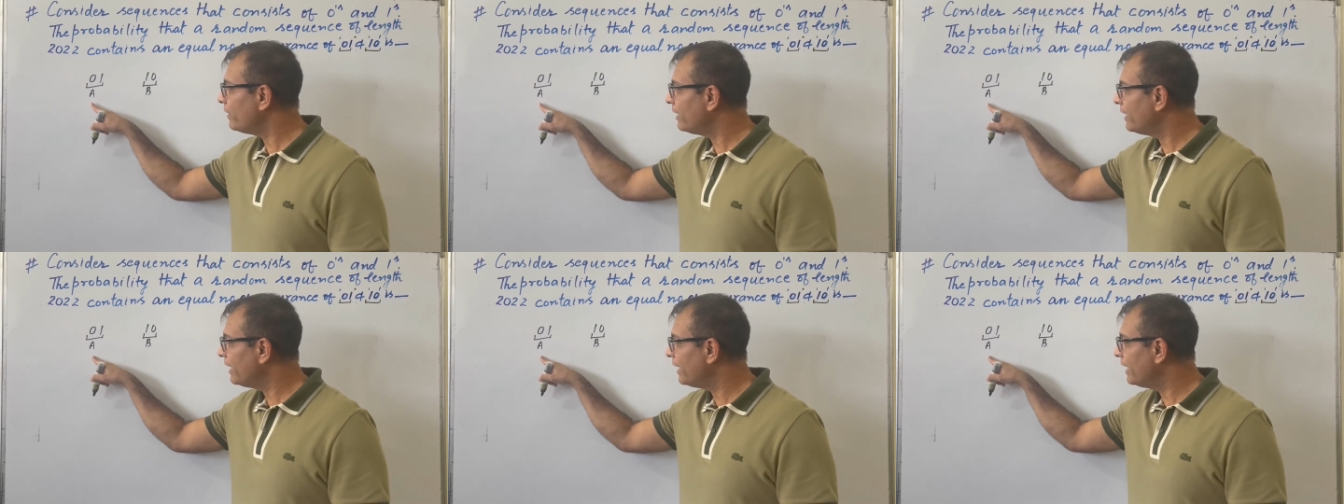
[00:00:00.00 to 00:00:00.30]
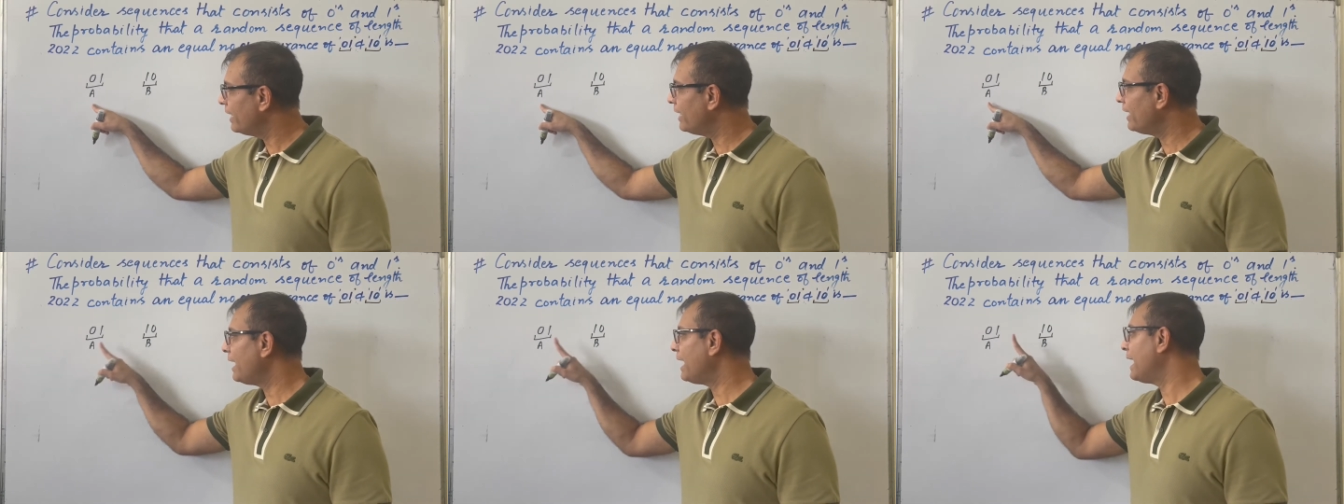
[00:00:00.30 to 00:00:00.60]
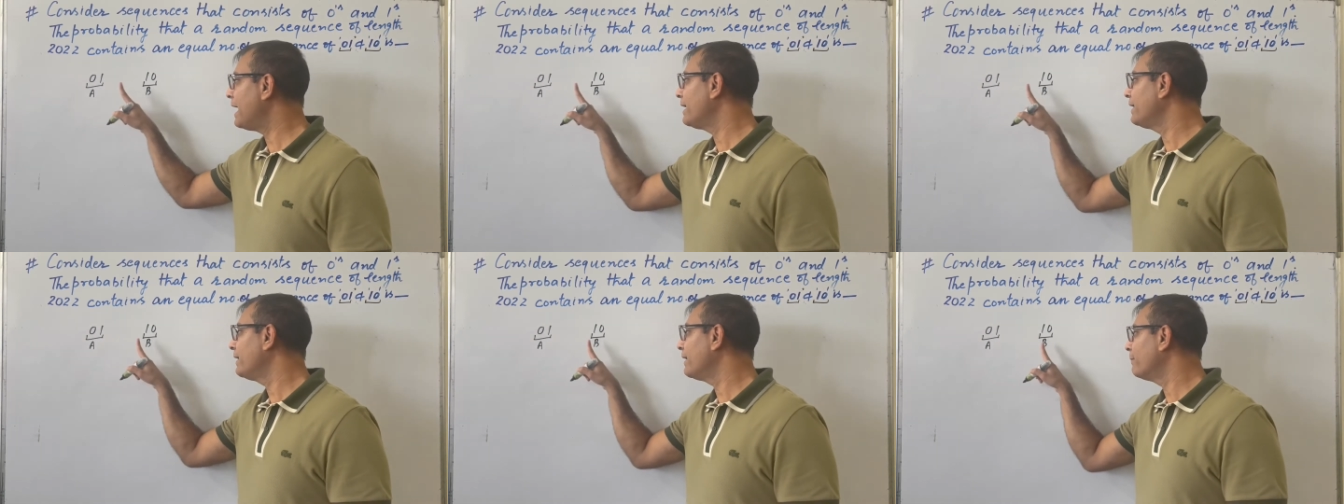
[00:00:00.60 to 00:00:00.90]
A
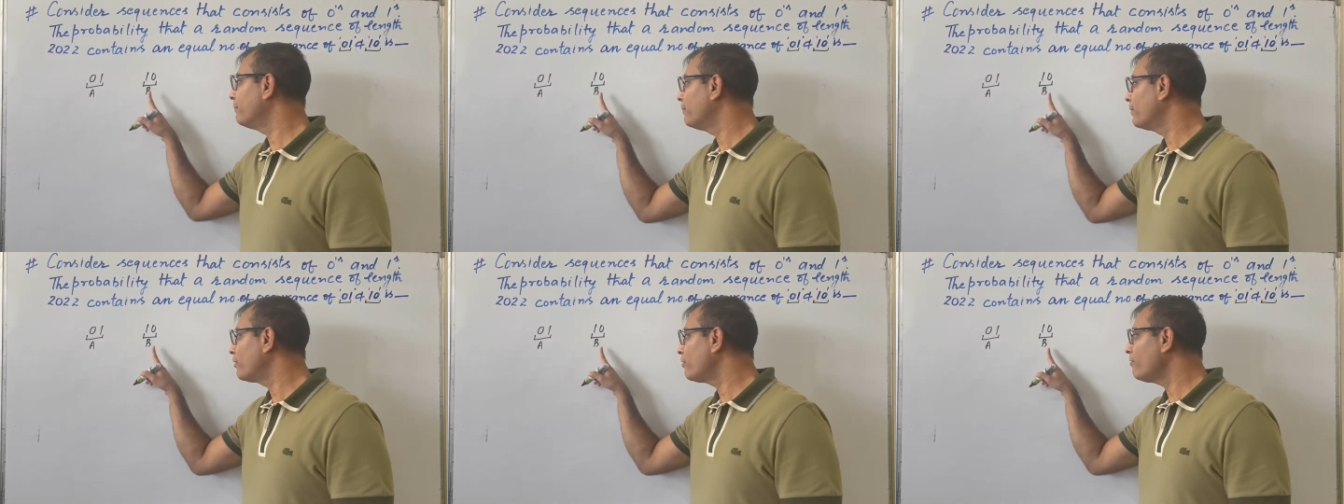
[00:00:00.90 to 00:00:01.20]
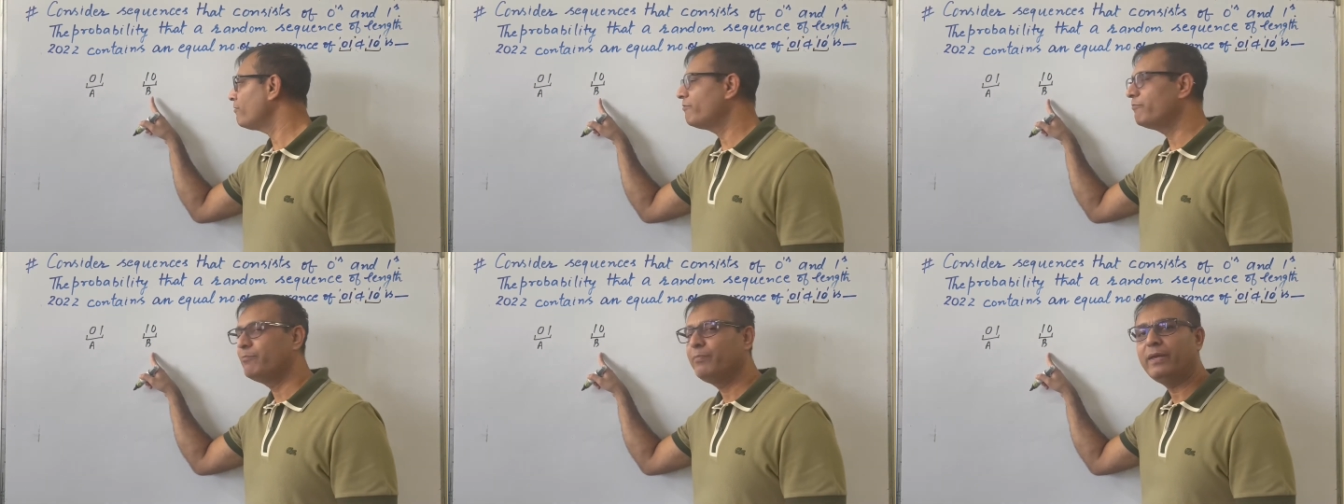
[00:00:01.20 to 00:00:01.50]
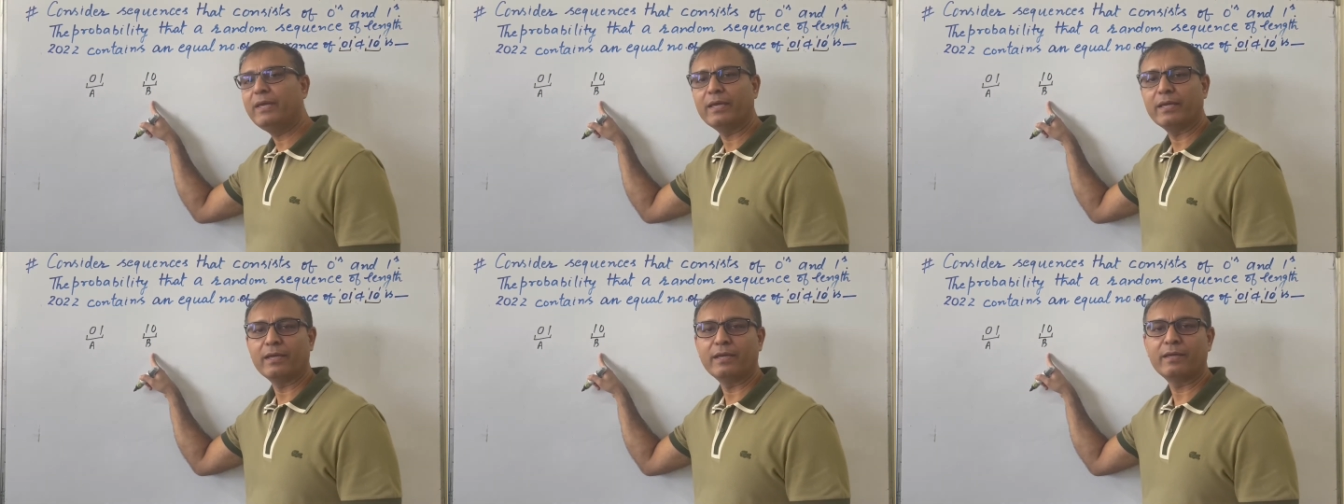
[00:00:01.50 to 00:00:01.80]
and number of
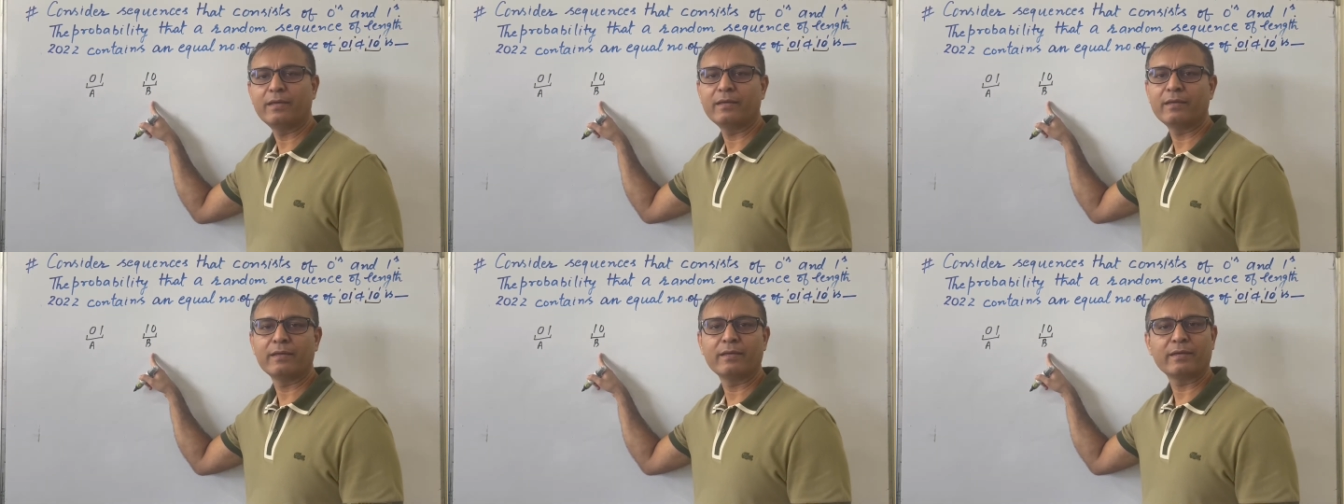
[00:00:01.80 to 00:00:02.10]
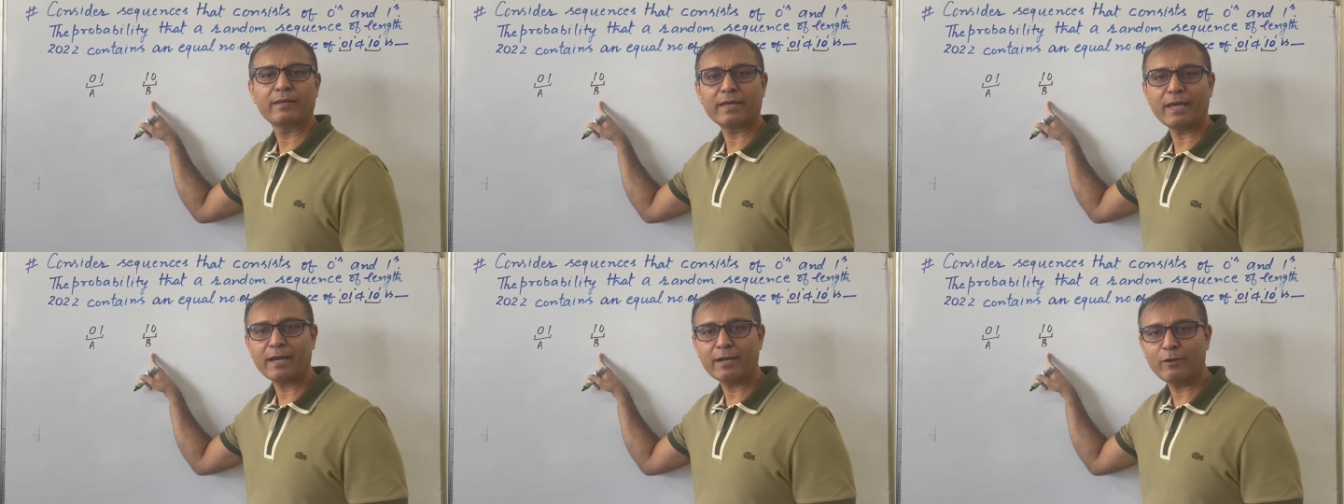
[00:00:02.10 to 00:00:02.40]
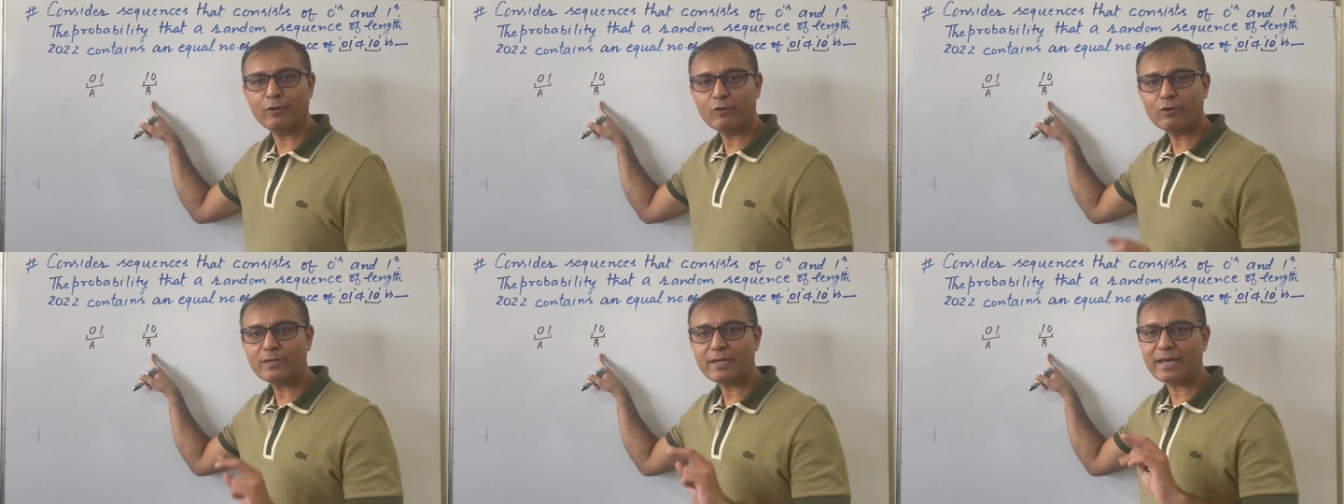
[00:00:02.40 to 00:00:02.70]
B
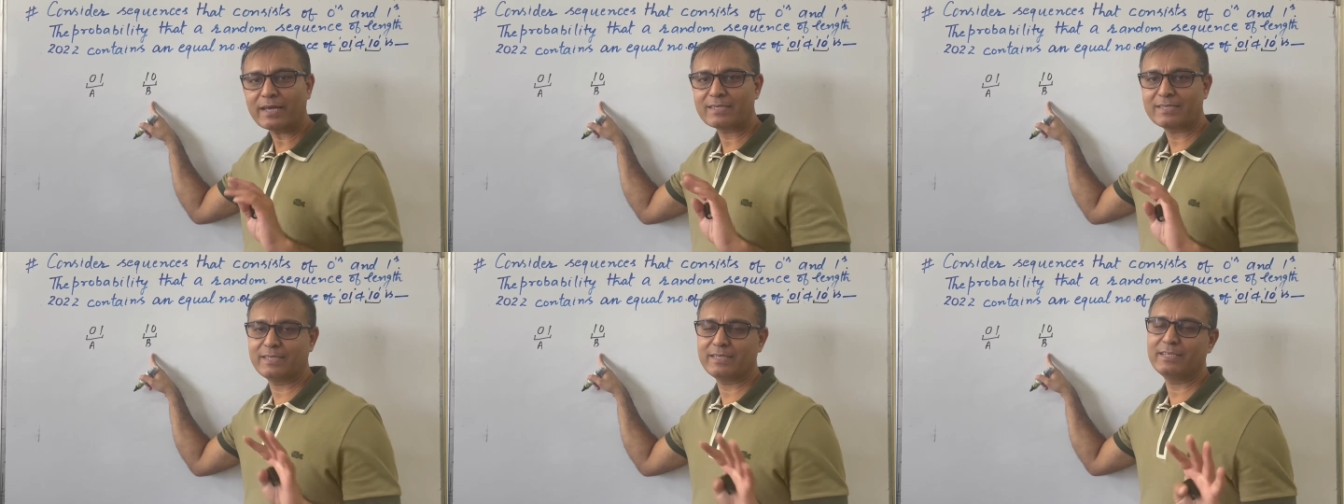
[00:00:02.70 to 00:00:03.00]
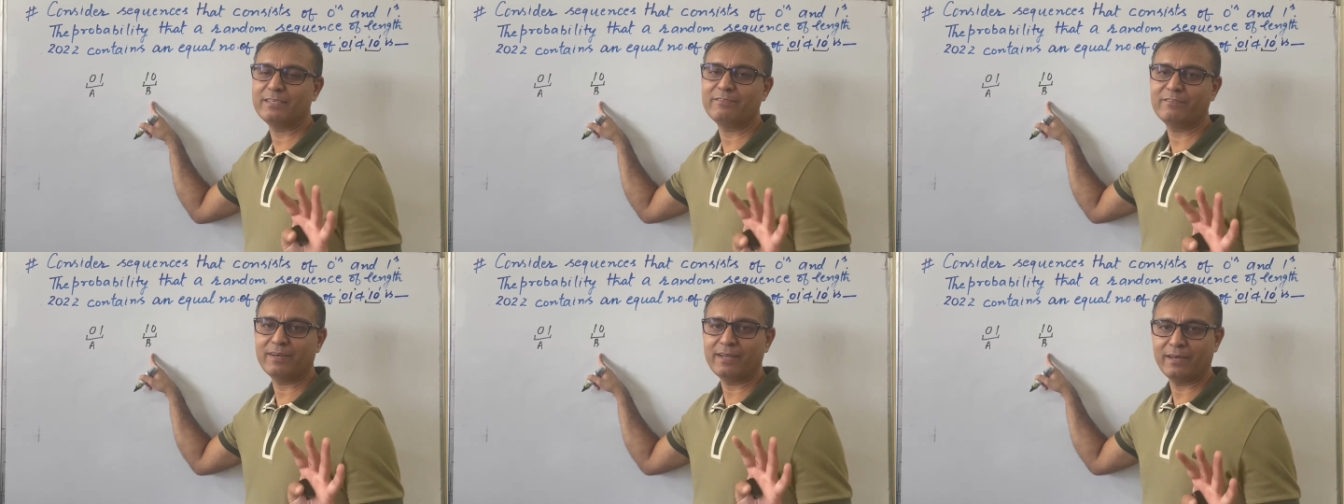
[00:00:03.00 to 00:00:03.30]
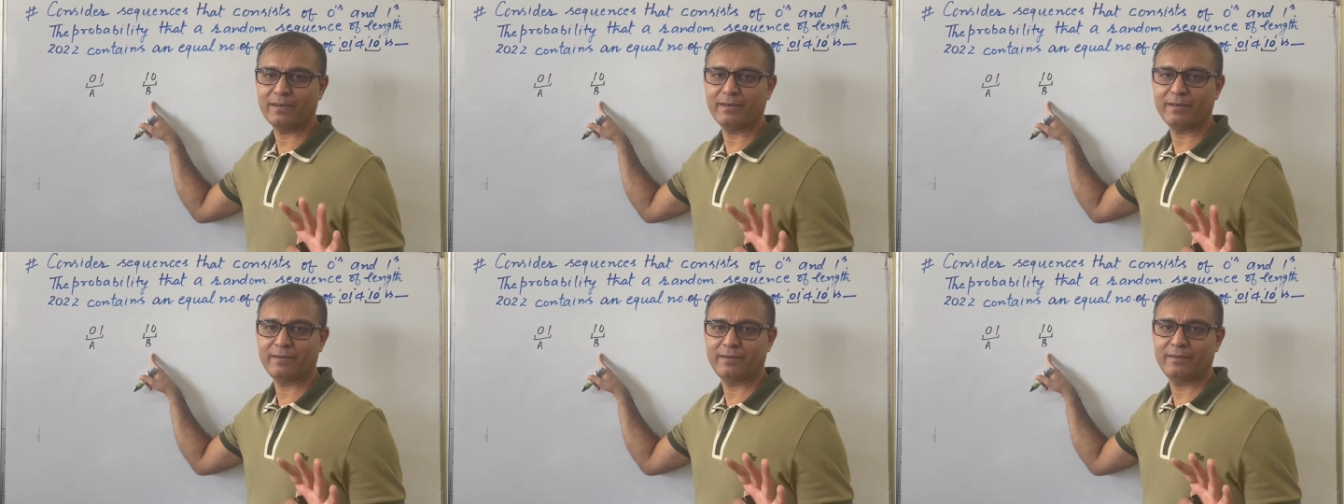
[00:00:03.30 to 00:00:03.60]
cannot exceed
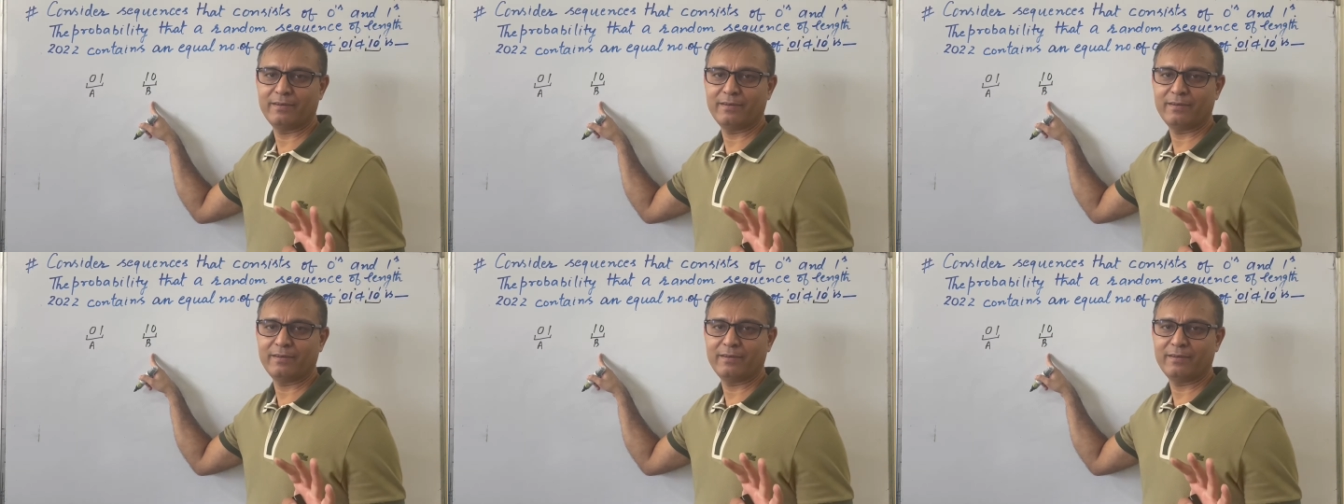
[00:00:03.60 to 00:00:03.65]
1.